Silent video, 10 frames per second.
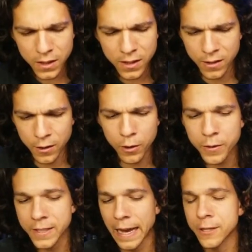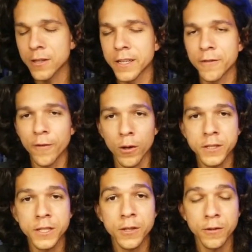the glue is actually a
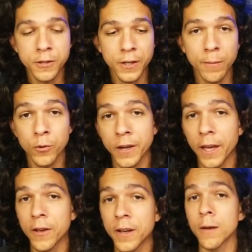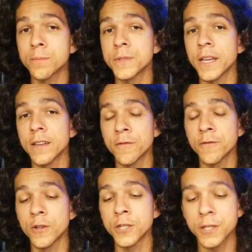faulty solution. I'm working on an updated
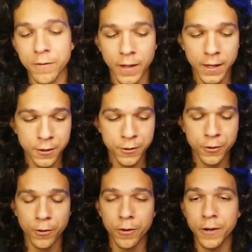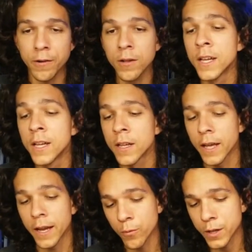version of that tutorial in
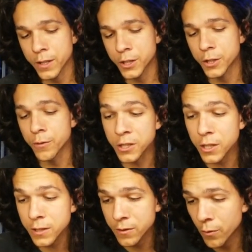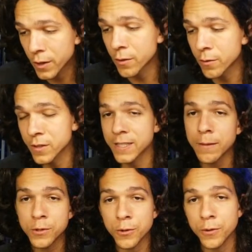which you can just use the same
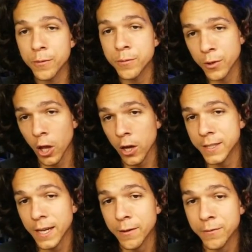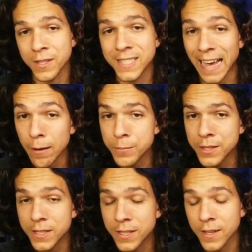screws to lock down the tabs.
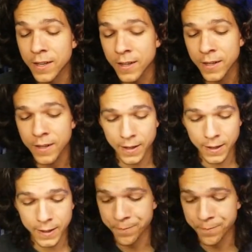Um,